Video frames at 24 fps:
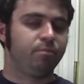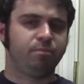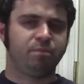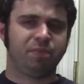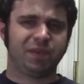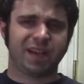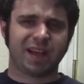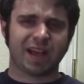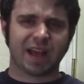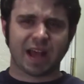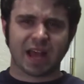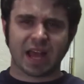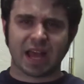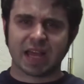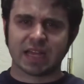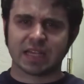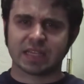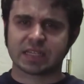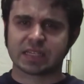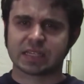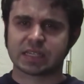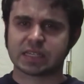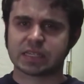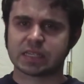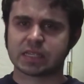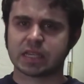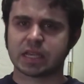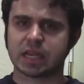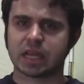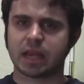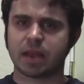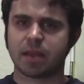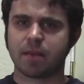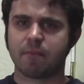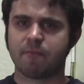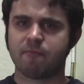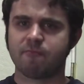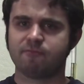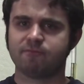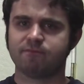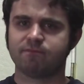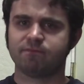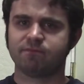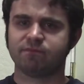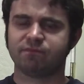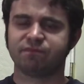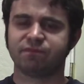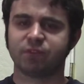But
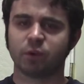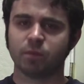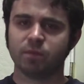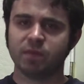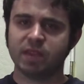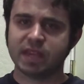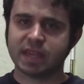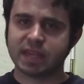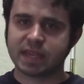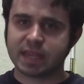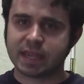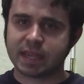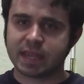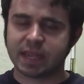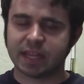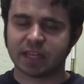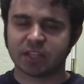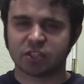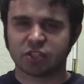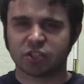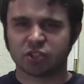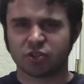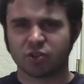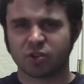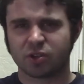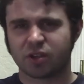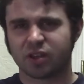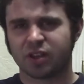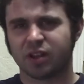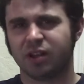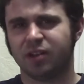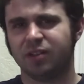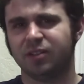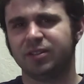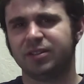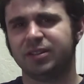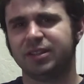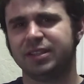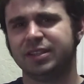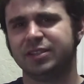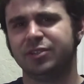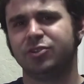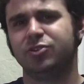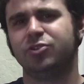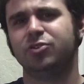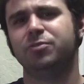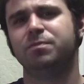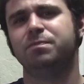for me, it took a
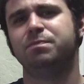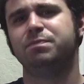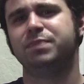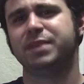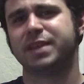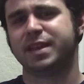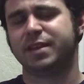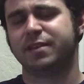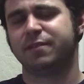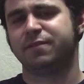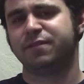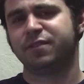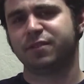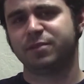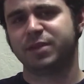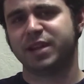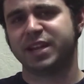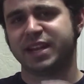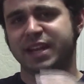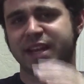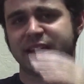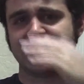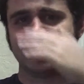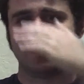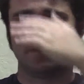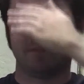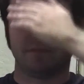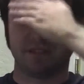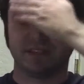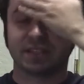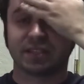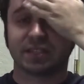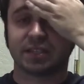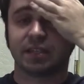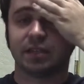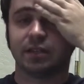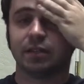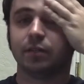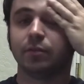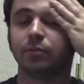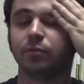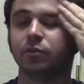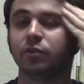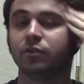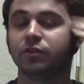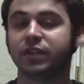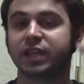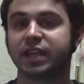little bit for me to get invested in the
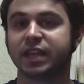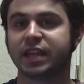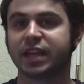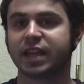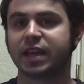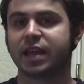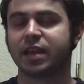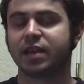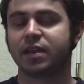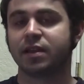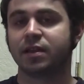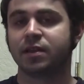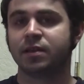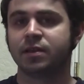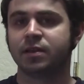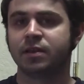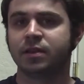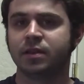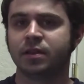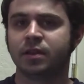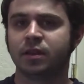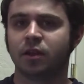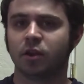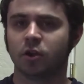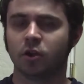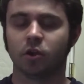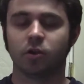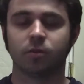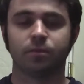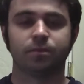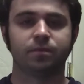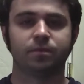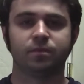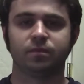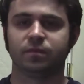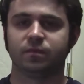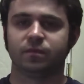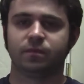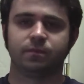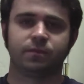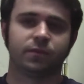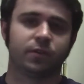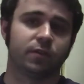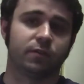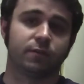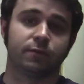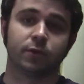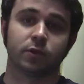movie again, or
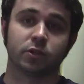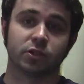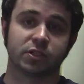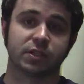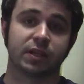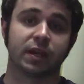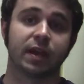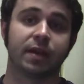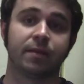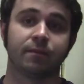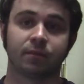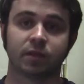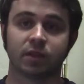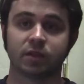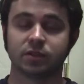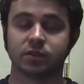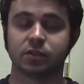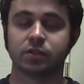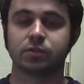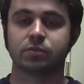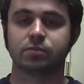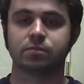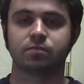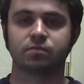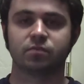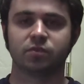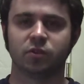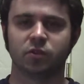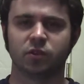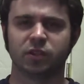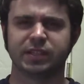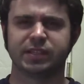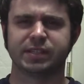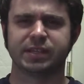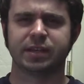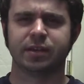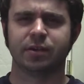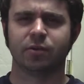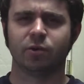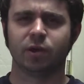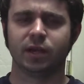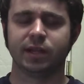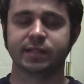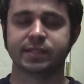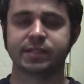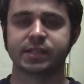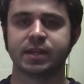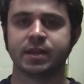for the first time, because I've only seen it
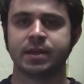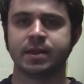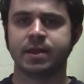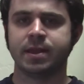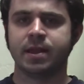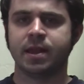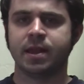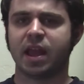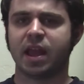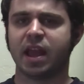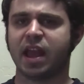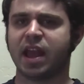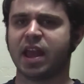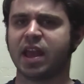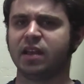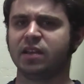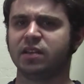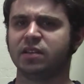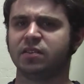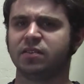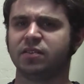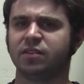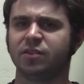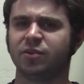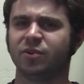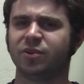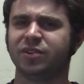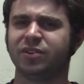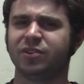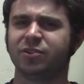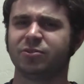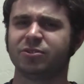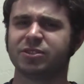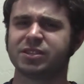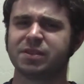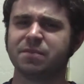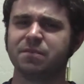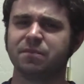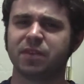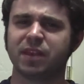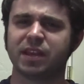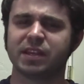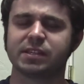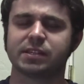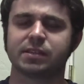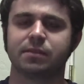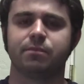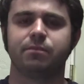once. And there were some
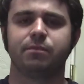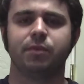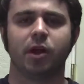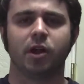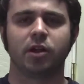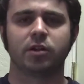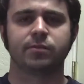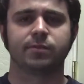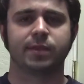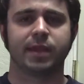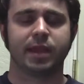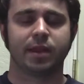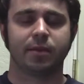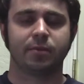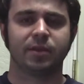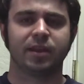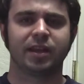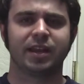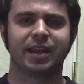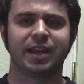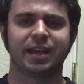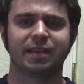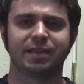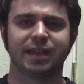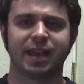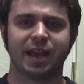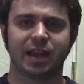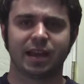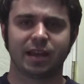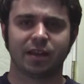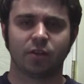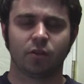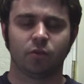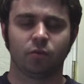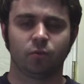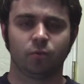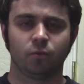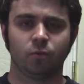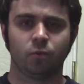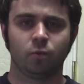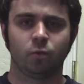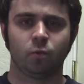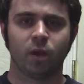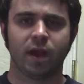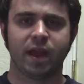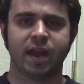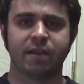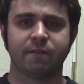things that bugged me, and I'm gonna get that out of the
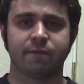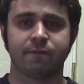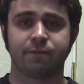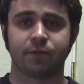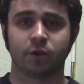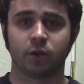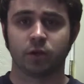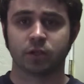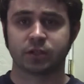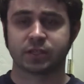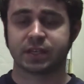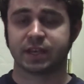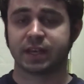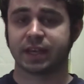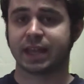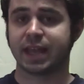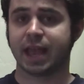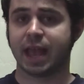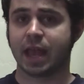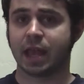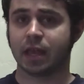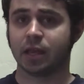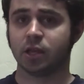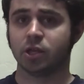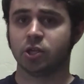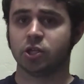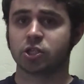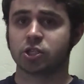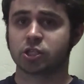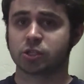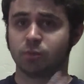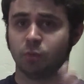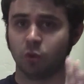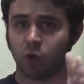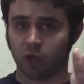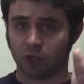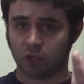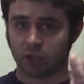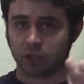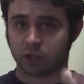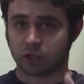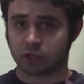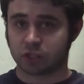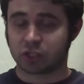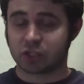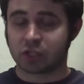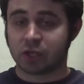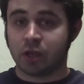way first. And again,
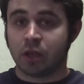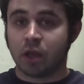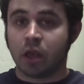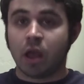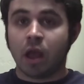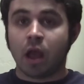spoilers.